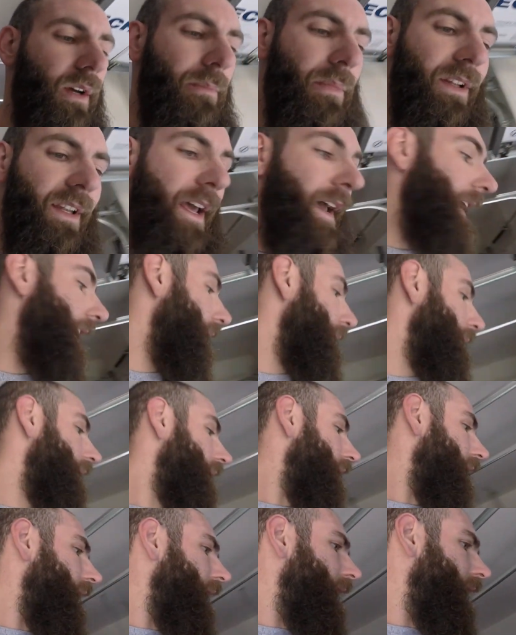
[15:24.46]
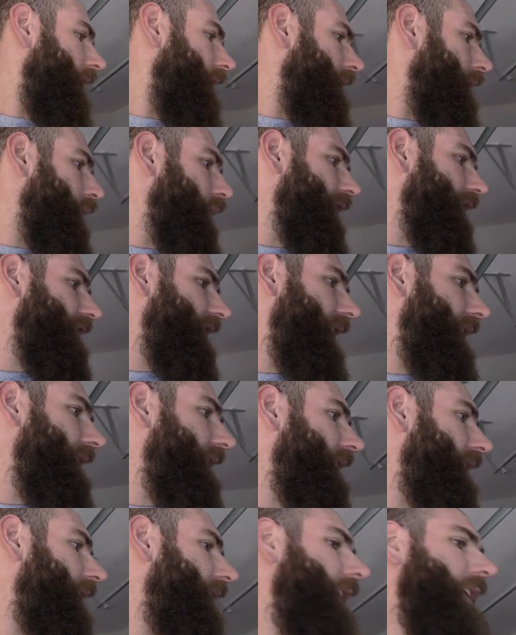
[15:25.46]
up a tab, which I
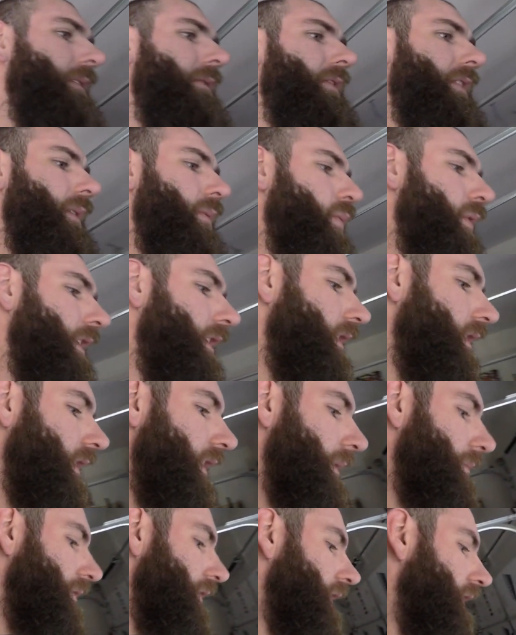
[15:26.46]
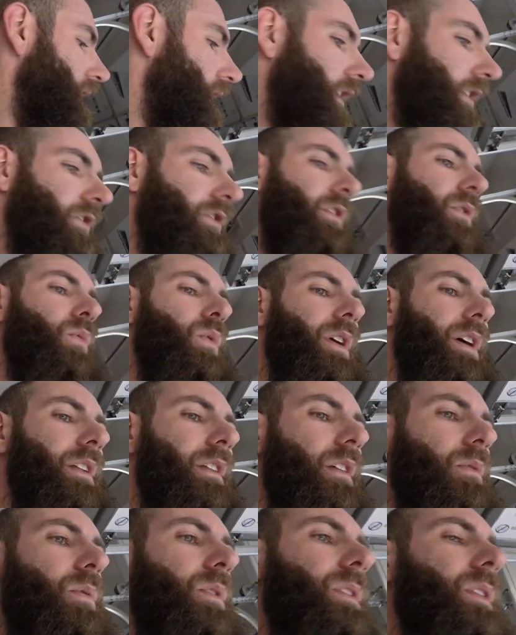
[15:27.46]
think I have somewhere. I'm just not sure what I
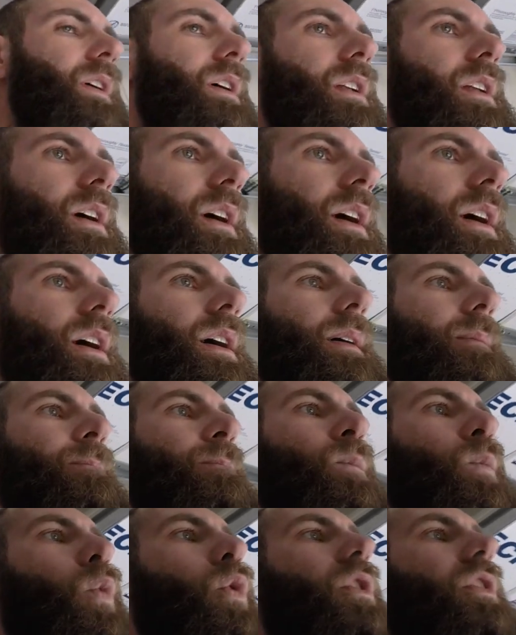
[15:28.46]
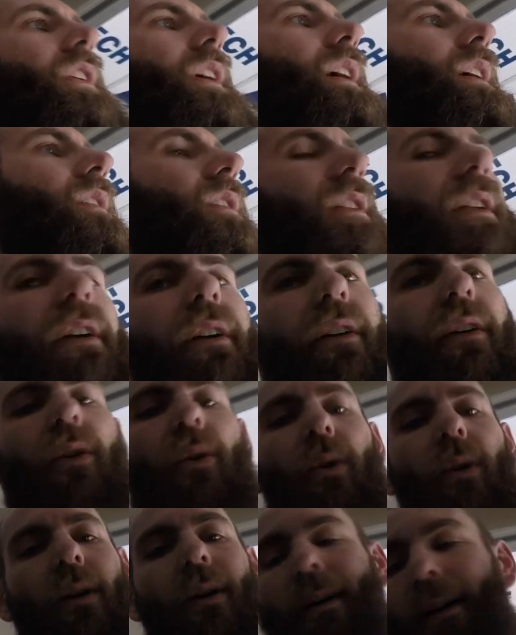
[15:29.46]
did with it. Worst case
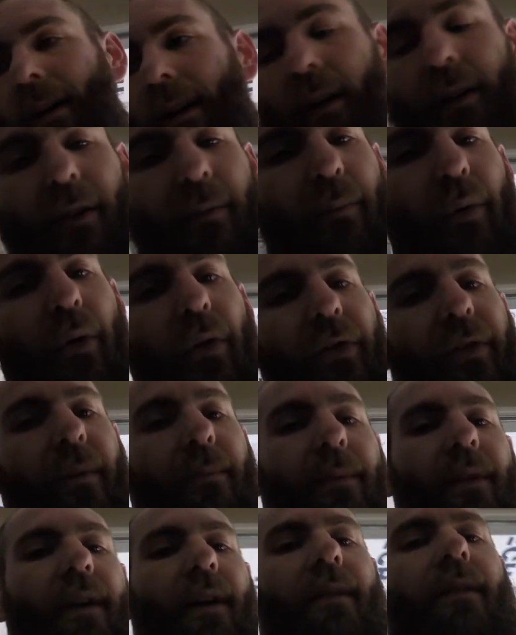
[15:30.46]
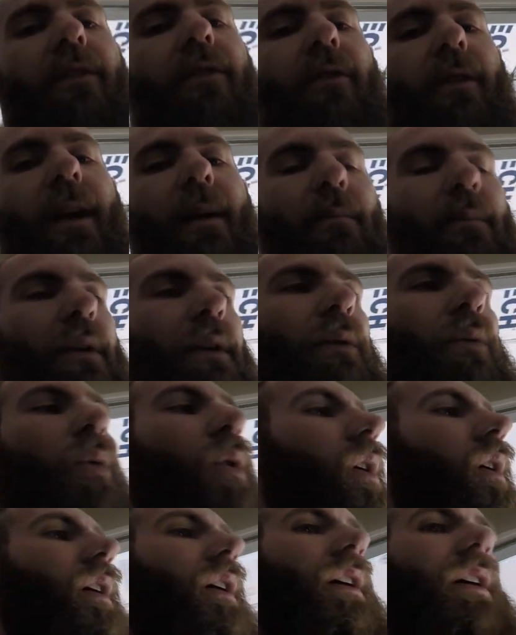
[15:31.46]
scenario, I'll just pull something out of the scrap bin at
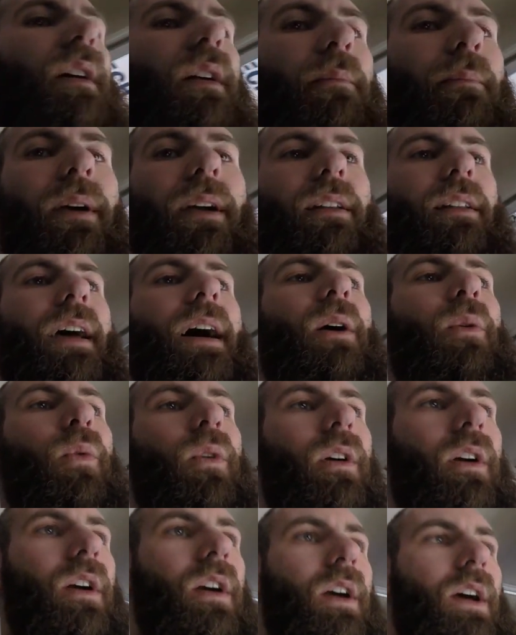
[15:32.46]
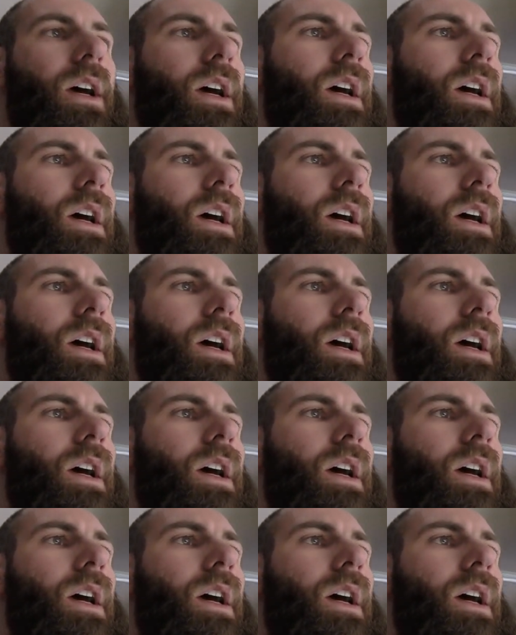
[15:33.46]
work and make that work.